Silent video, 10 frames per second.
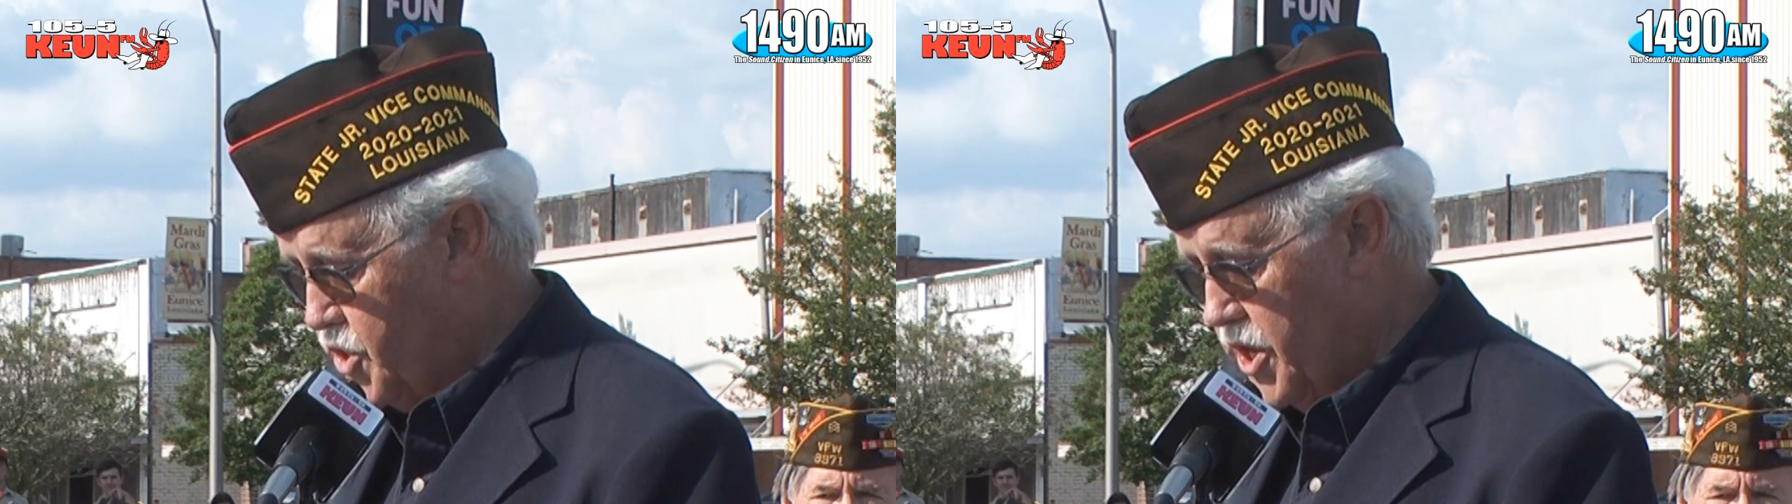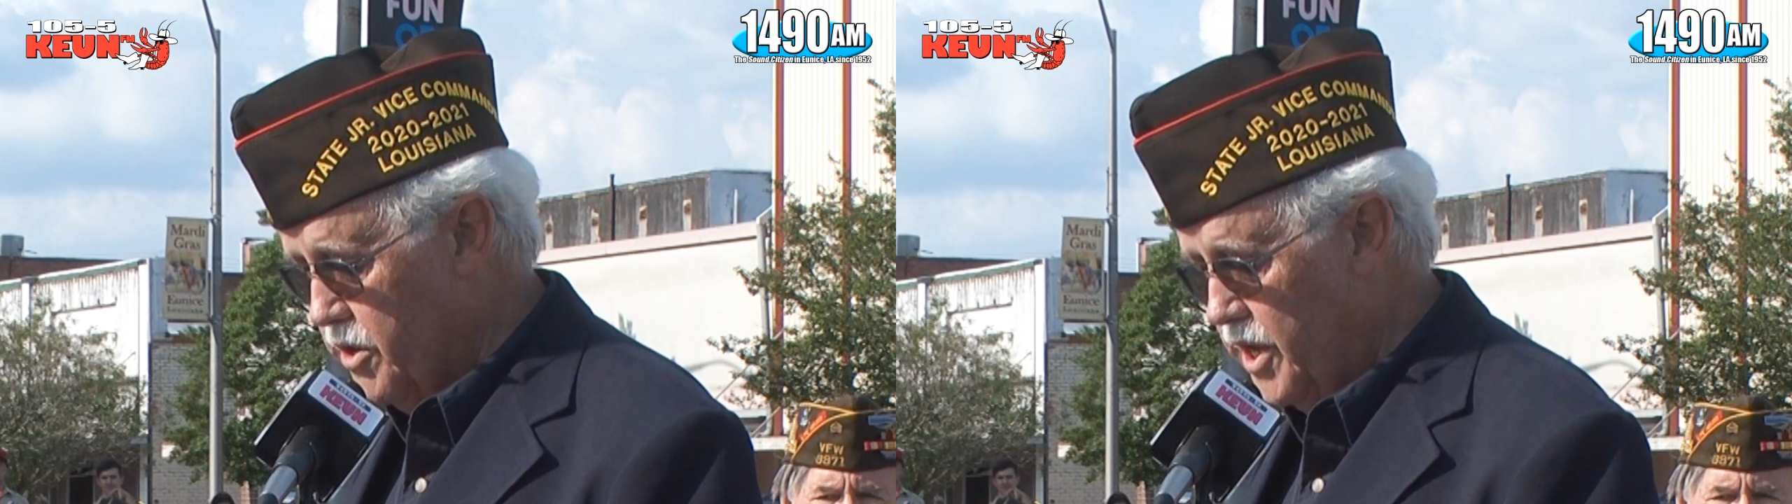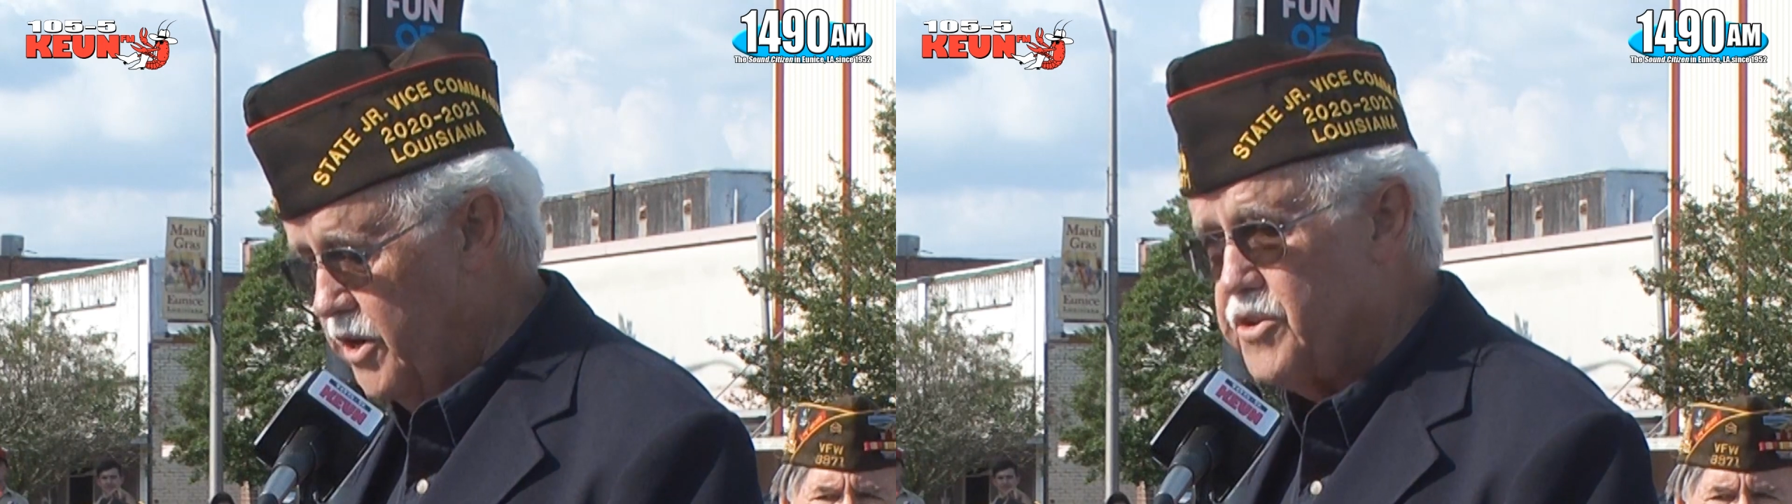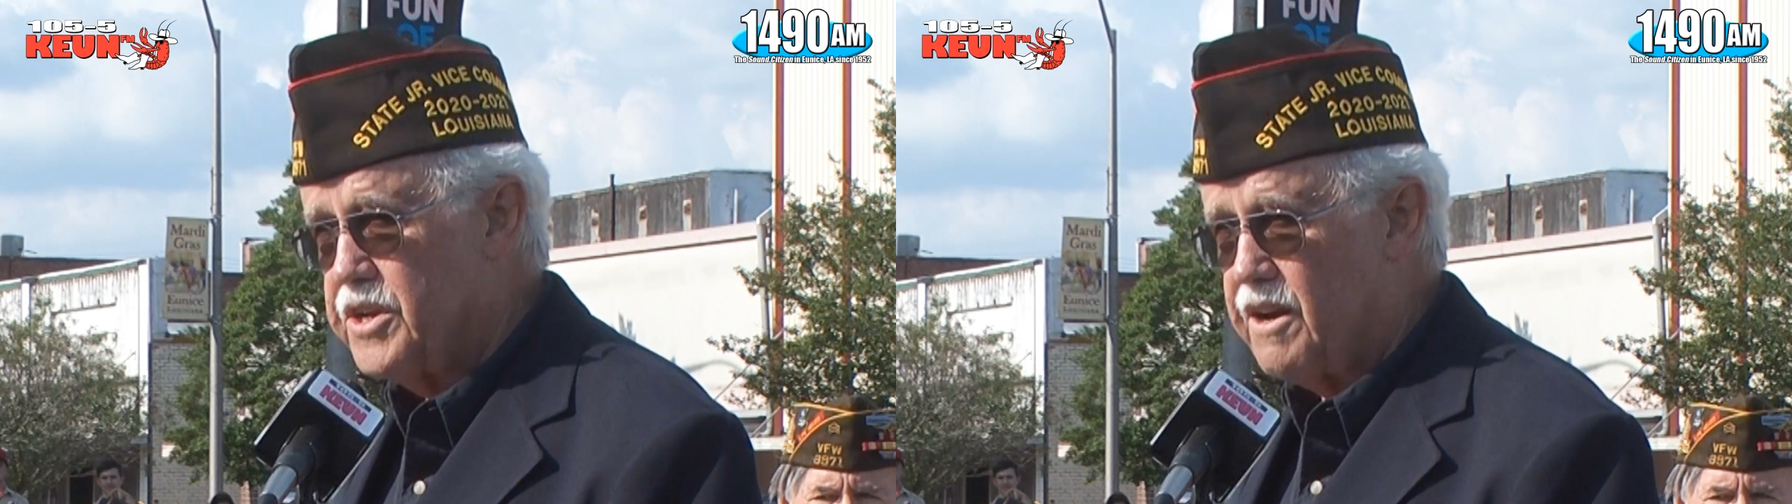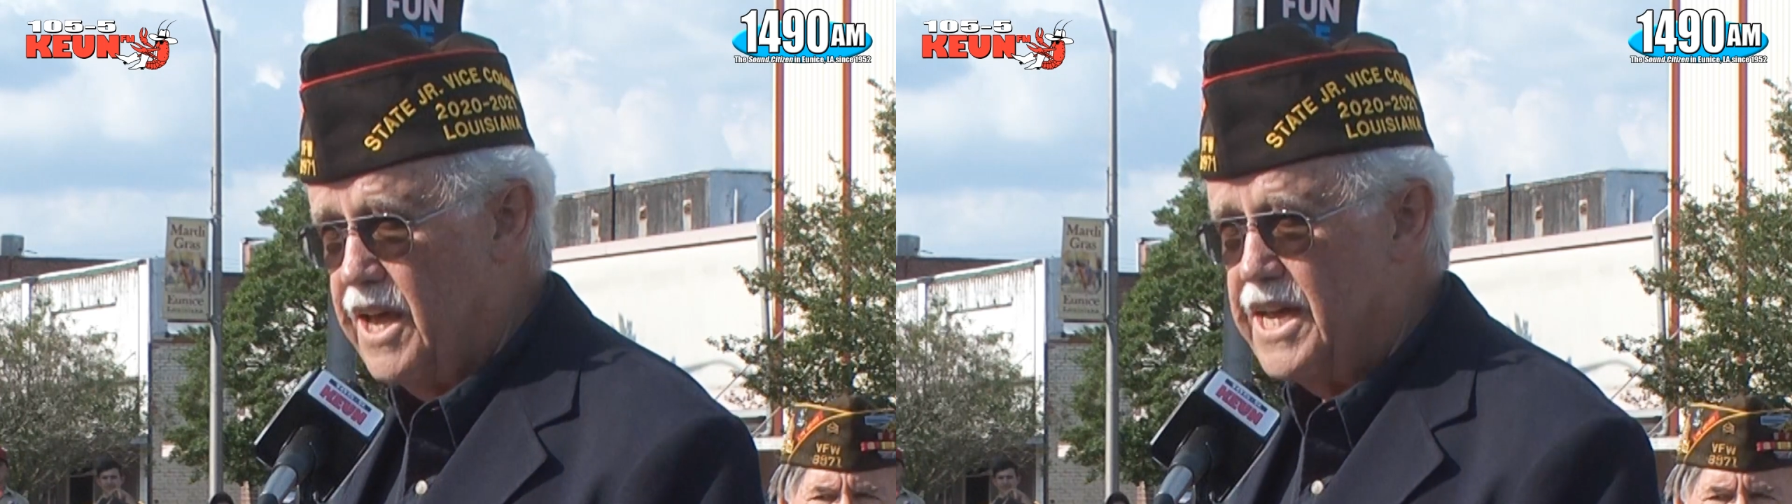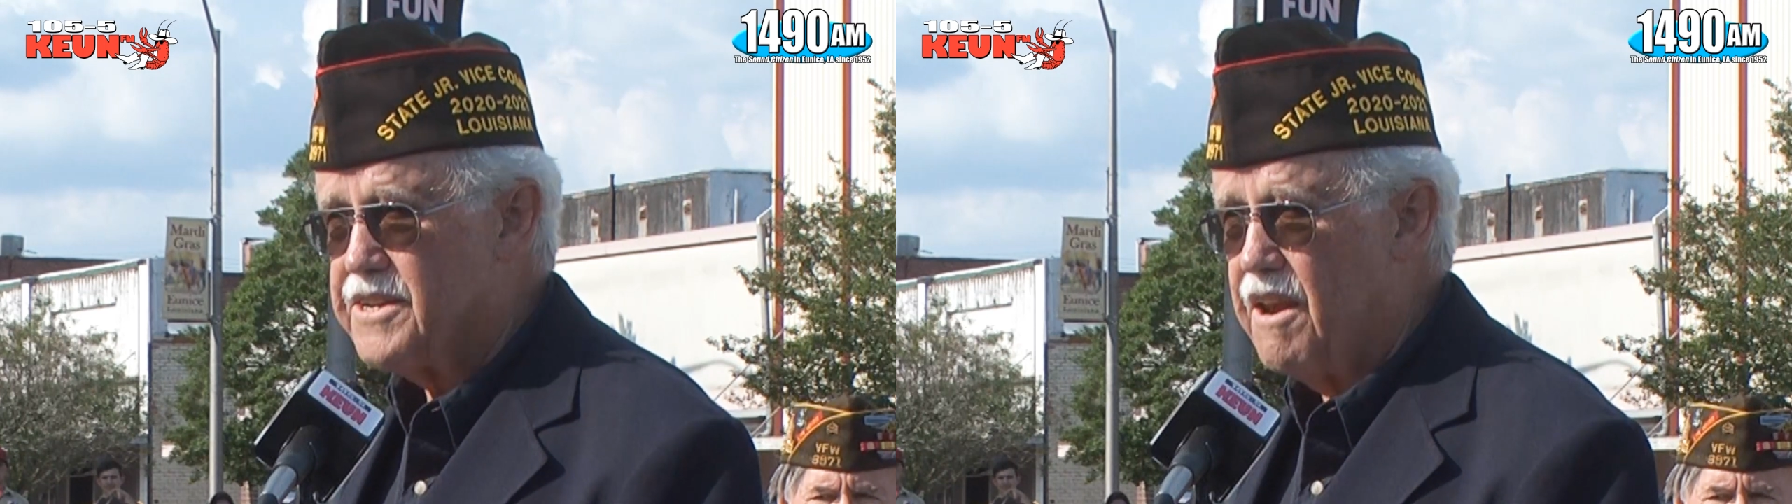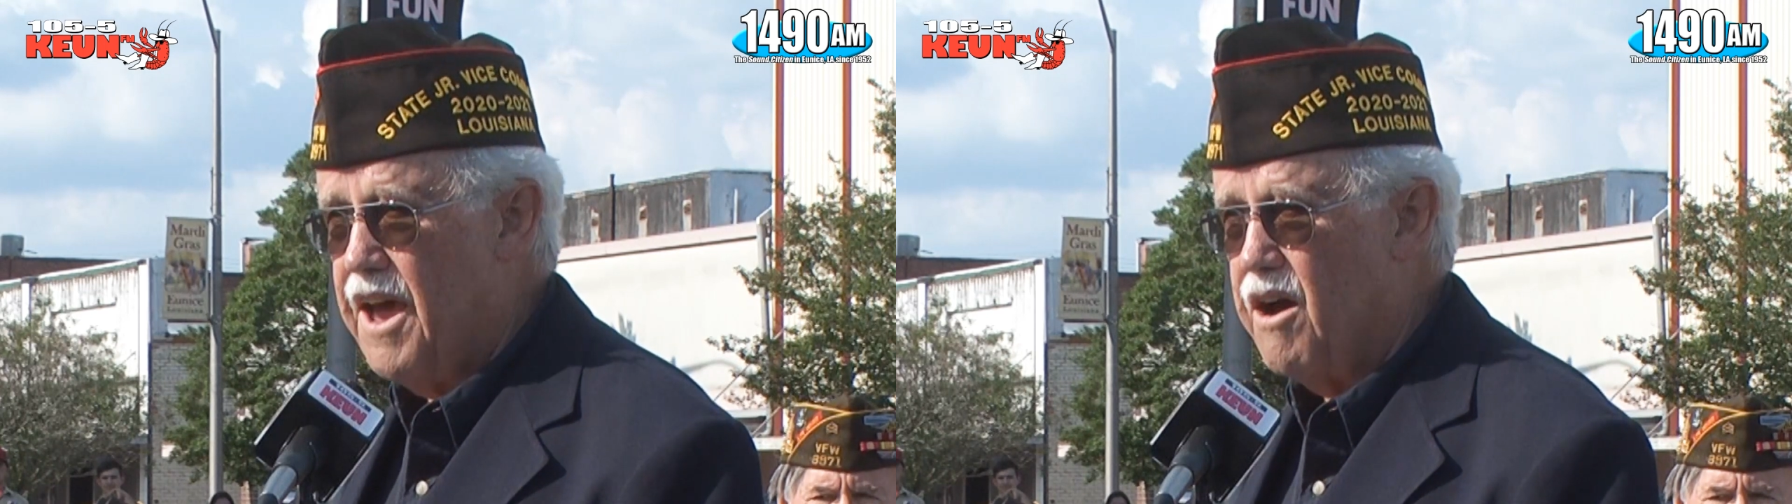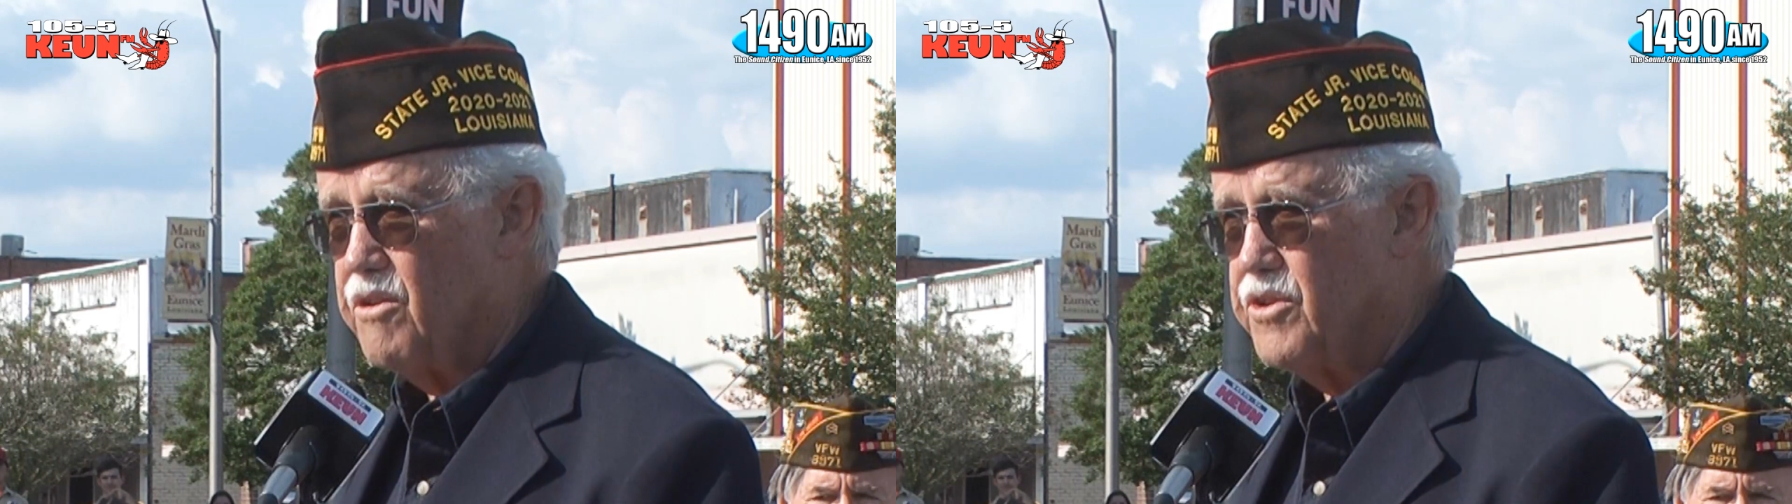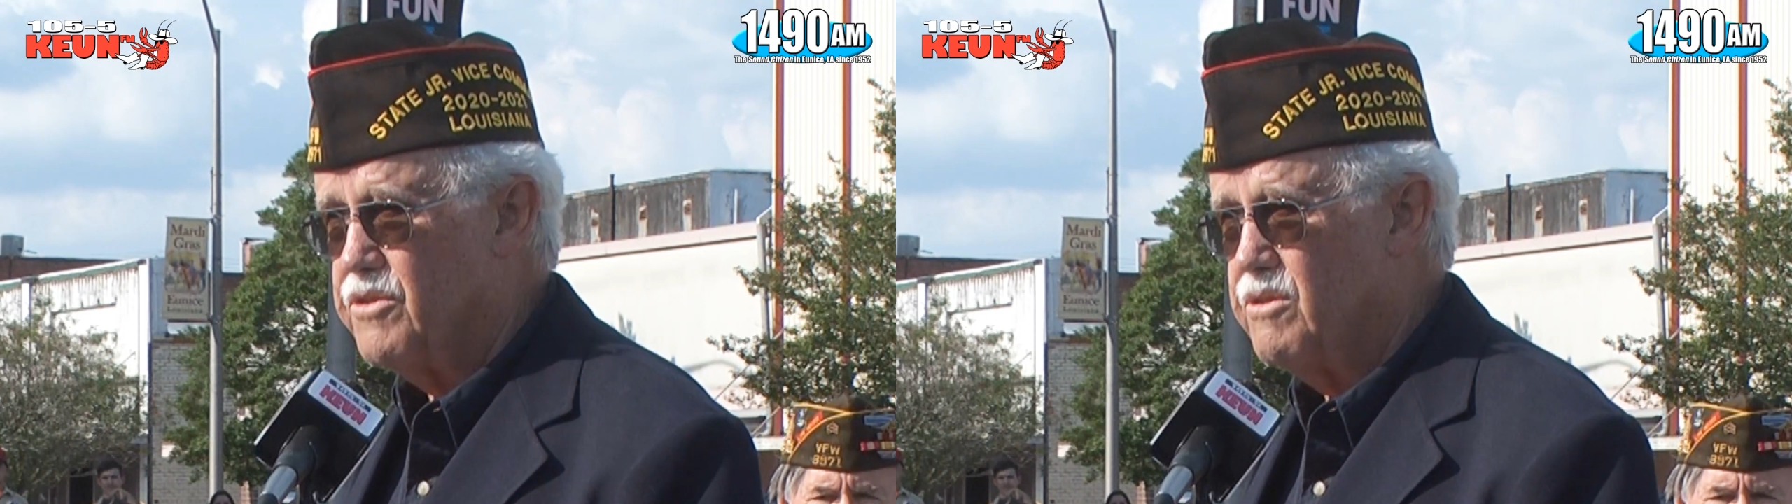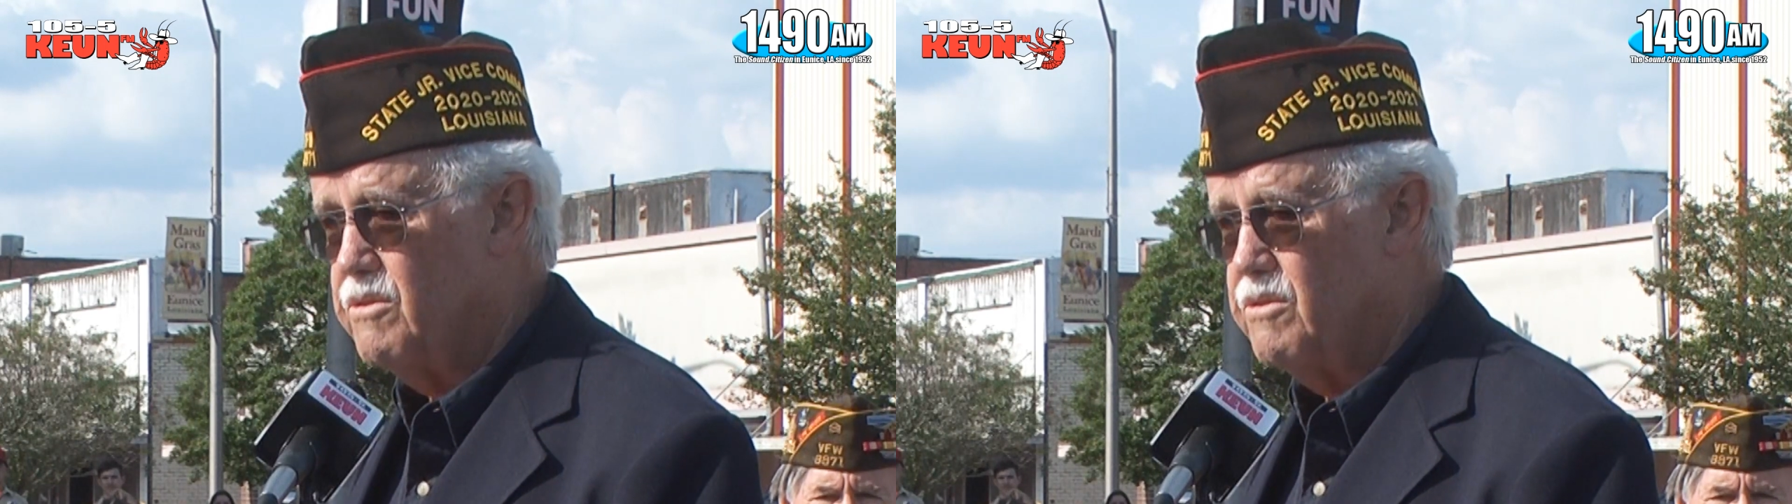cheerleaders, and class clowns.